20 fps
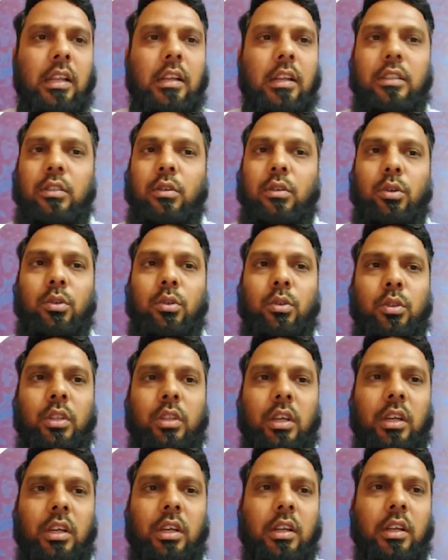Let's go through
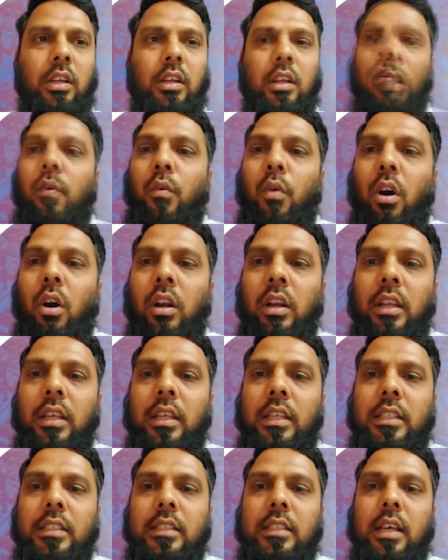that. What
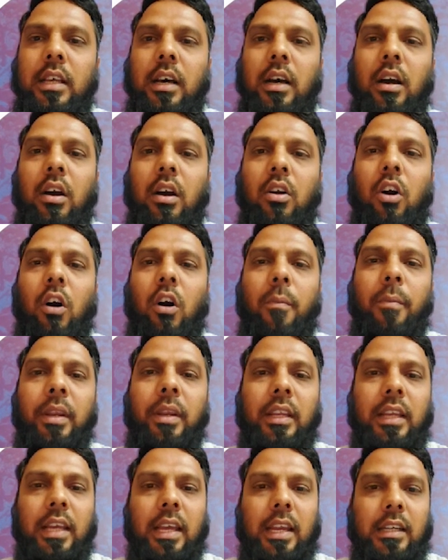is a
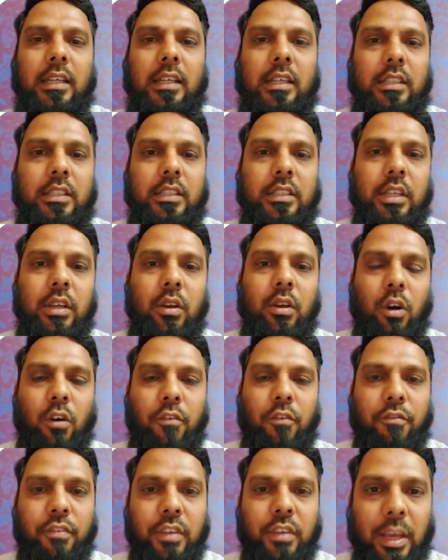common characteristic
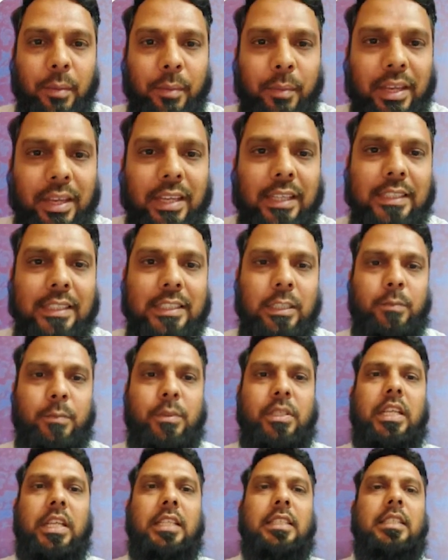of chemical
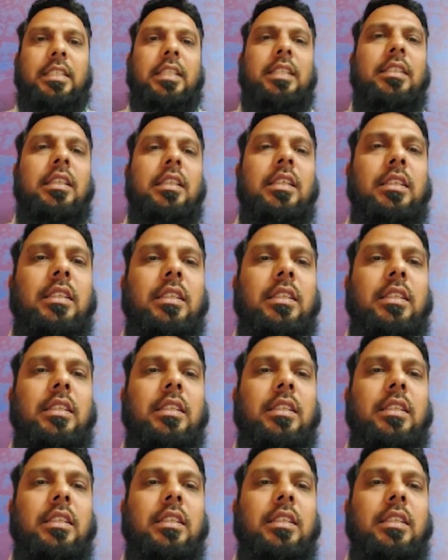substances